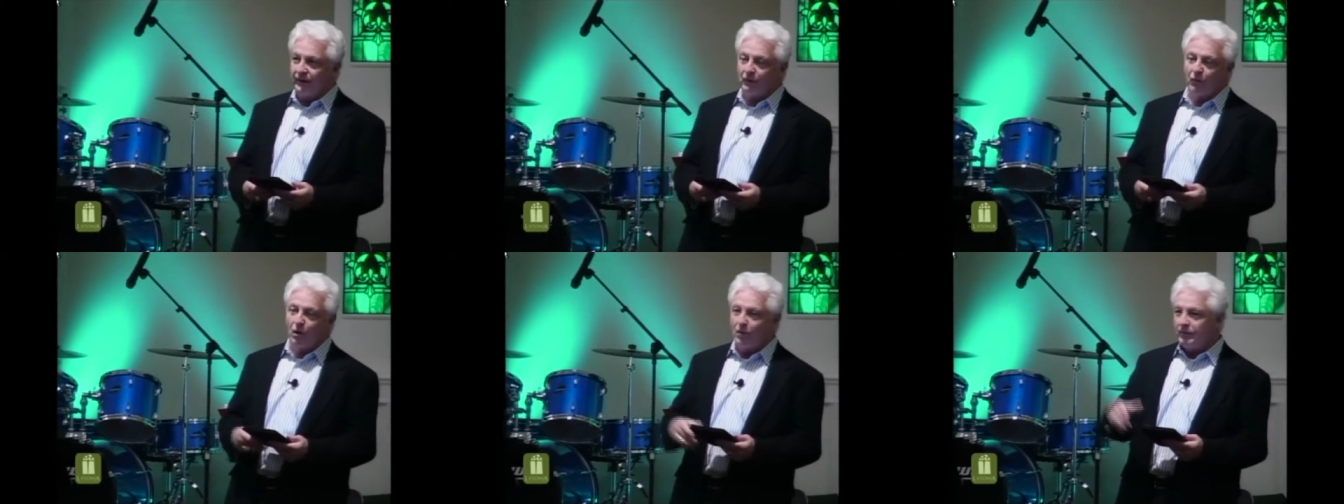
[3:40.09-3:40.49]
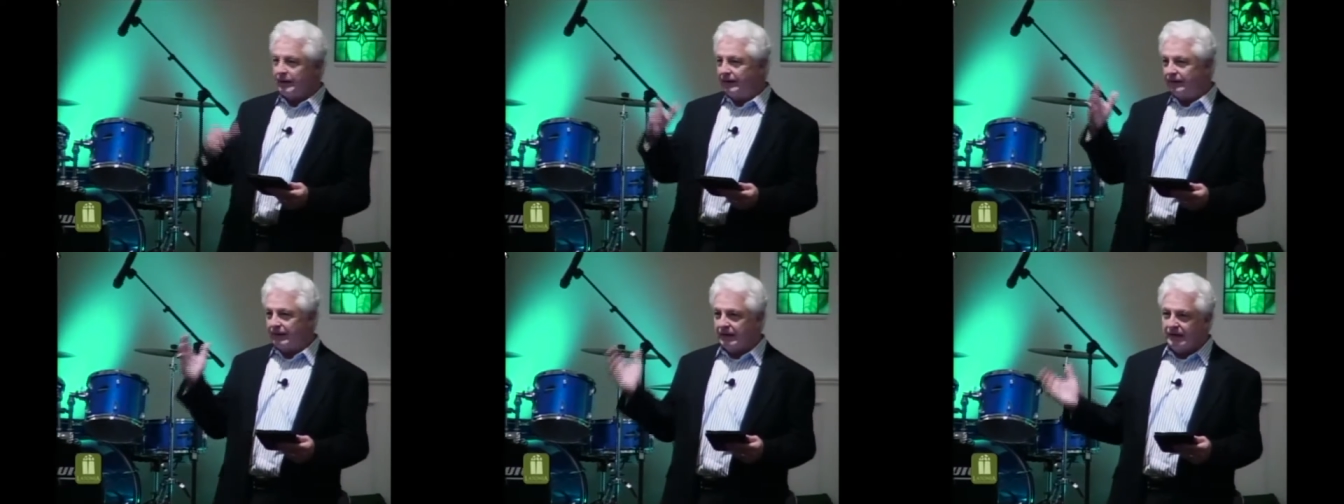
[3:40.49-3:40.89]
And they were
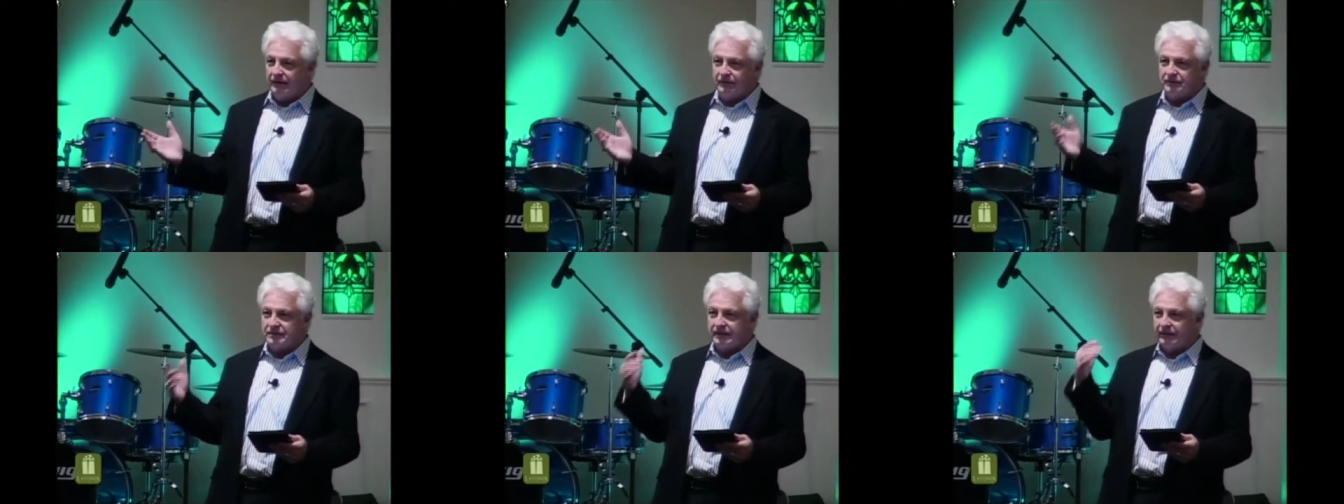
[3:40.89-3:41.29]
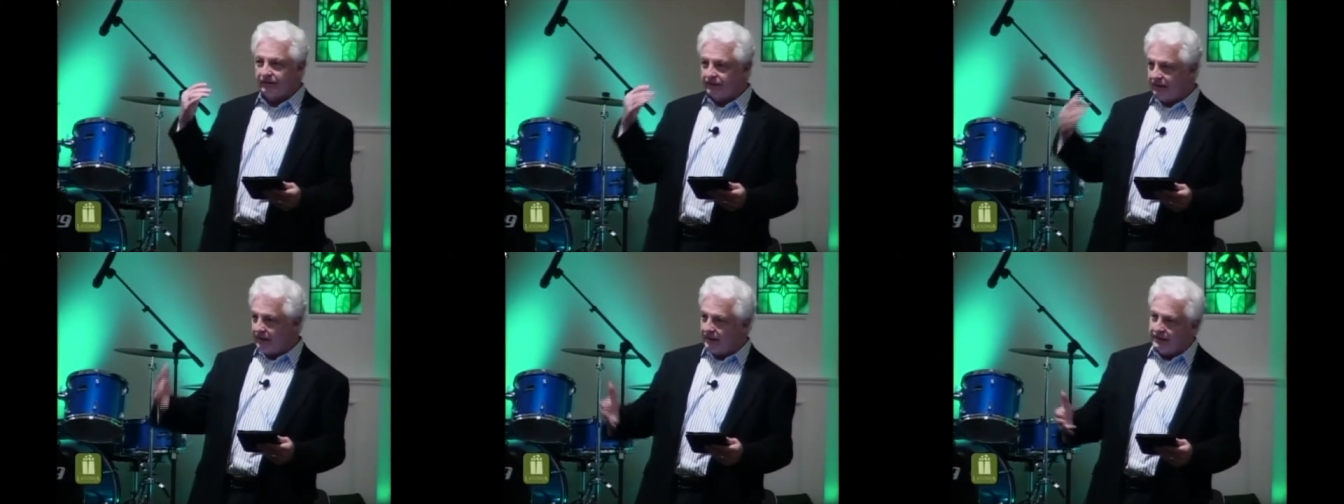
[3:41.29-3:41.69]
opening the gifts, and
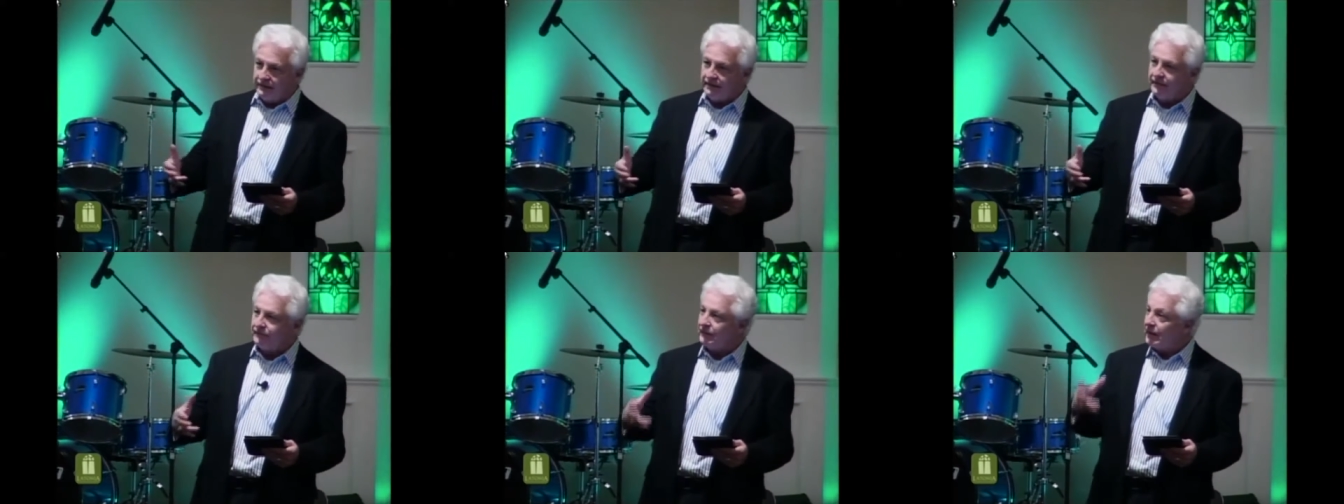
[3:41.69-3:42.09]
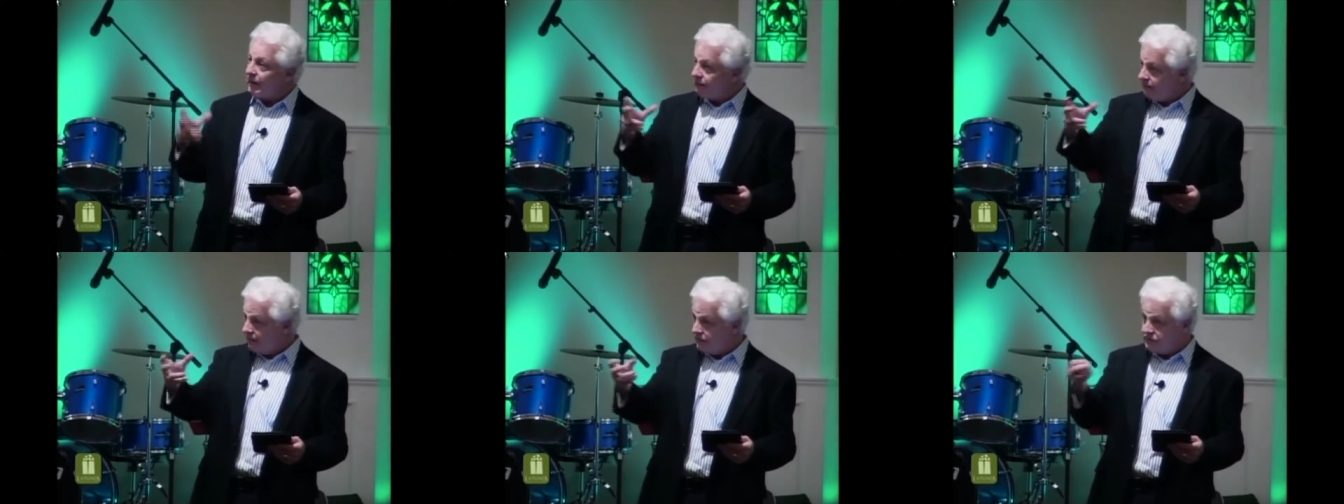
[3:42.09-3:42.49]
at the end,
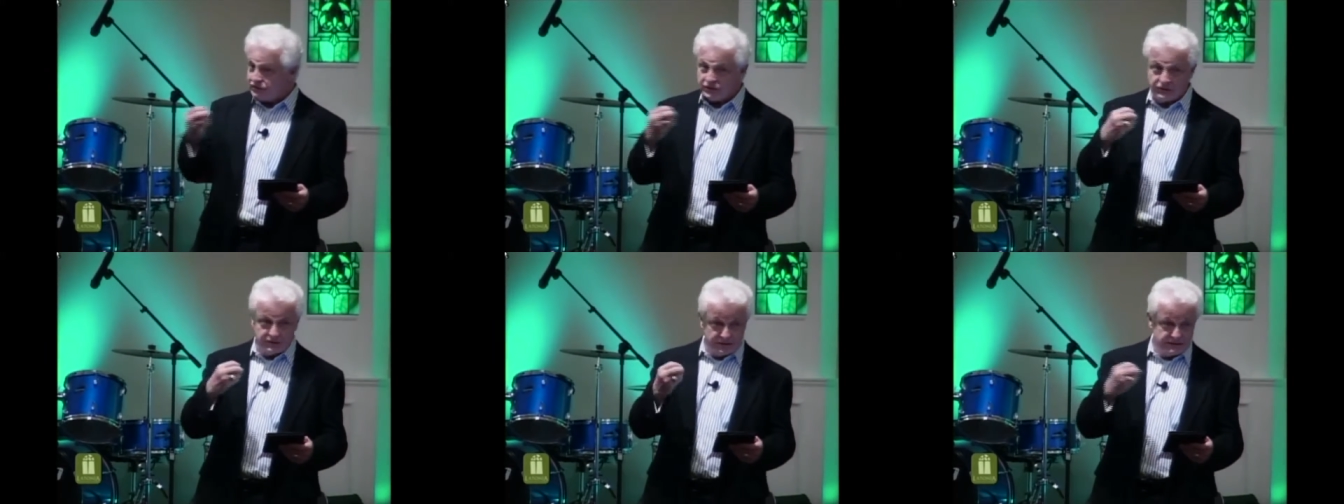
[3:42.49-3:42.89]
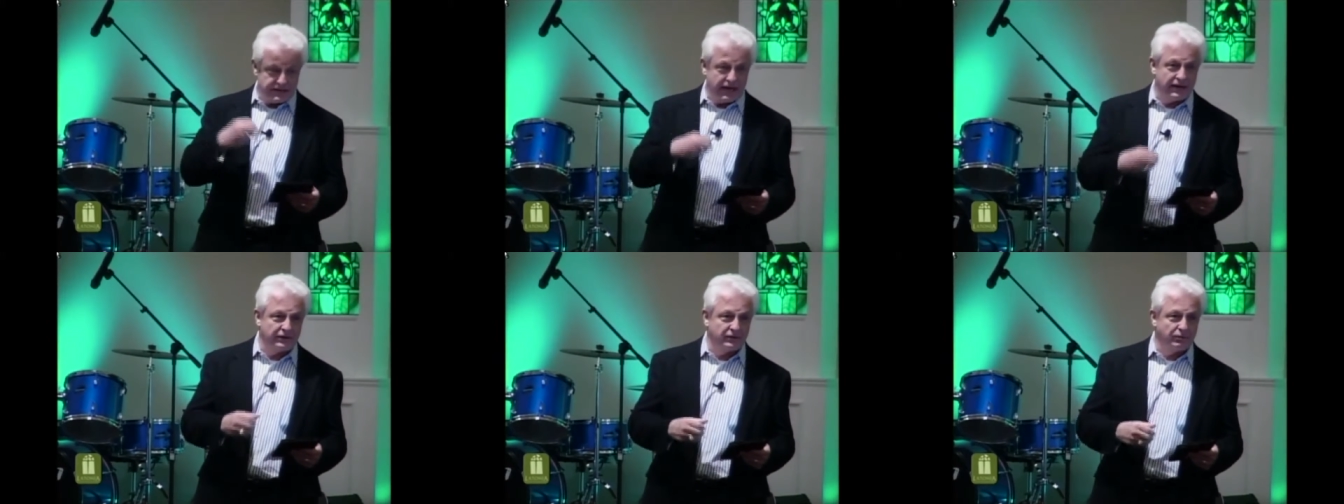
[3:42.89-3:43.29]
they ch-
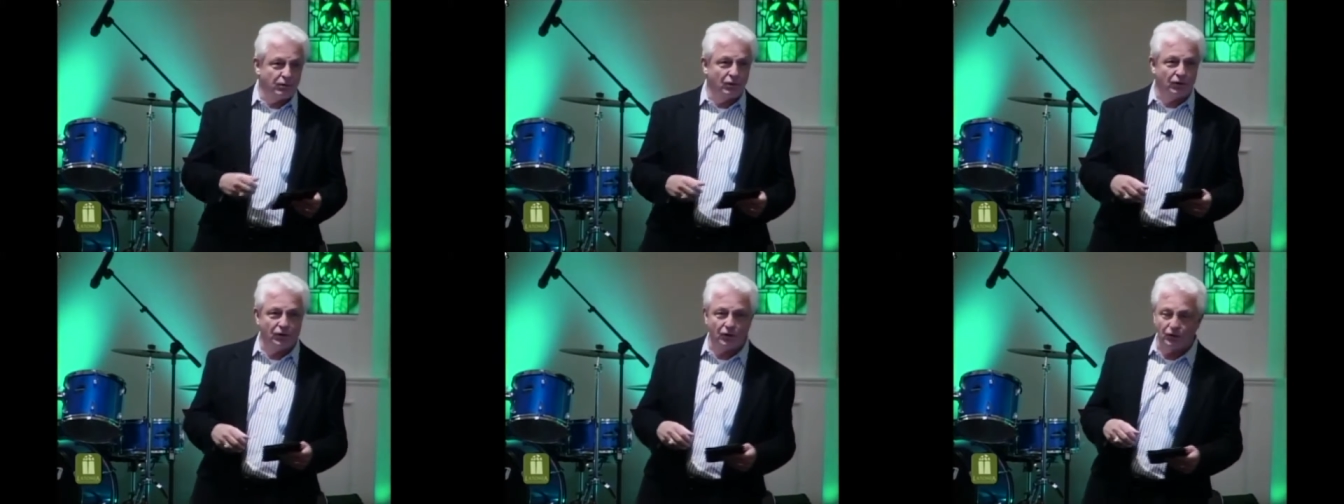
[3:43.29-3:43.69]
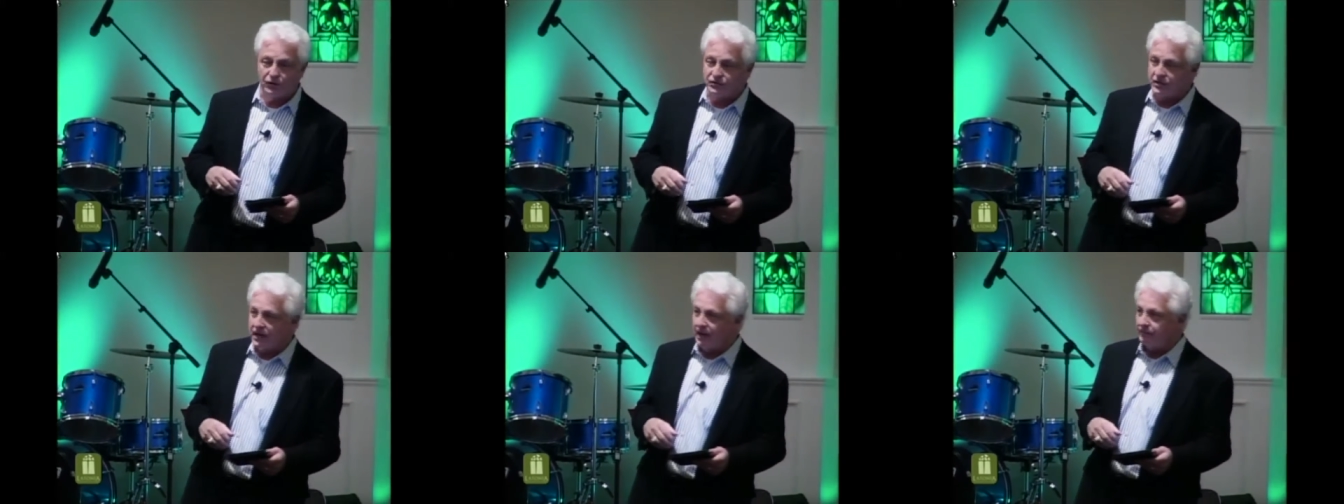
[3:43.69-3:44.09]
decided to pull
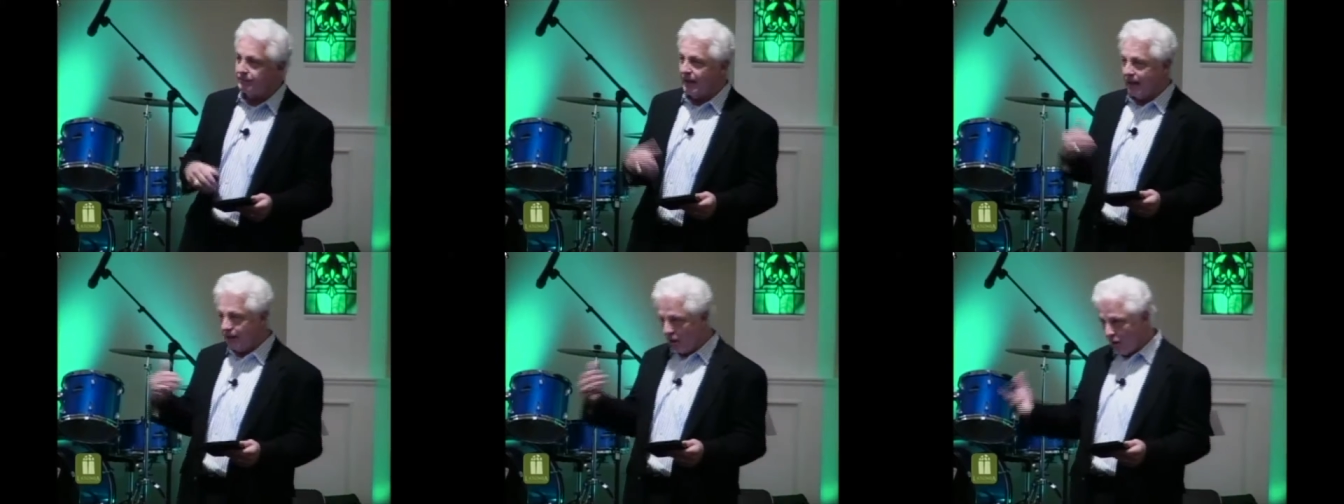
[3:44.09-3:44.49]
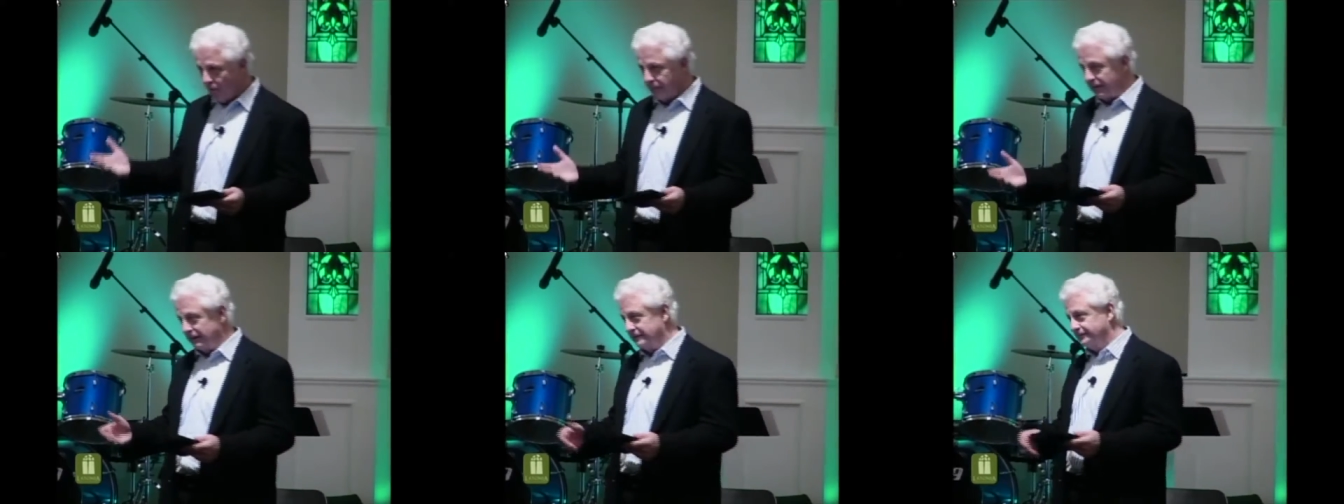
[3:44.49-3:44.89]
hers up and
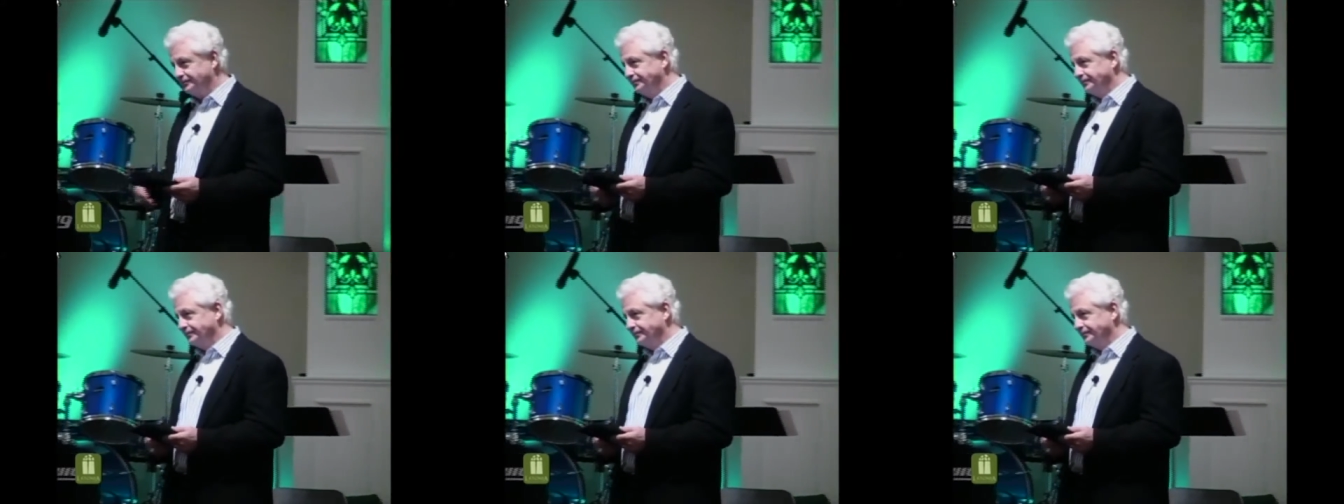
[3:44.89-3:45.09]
open it.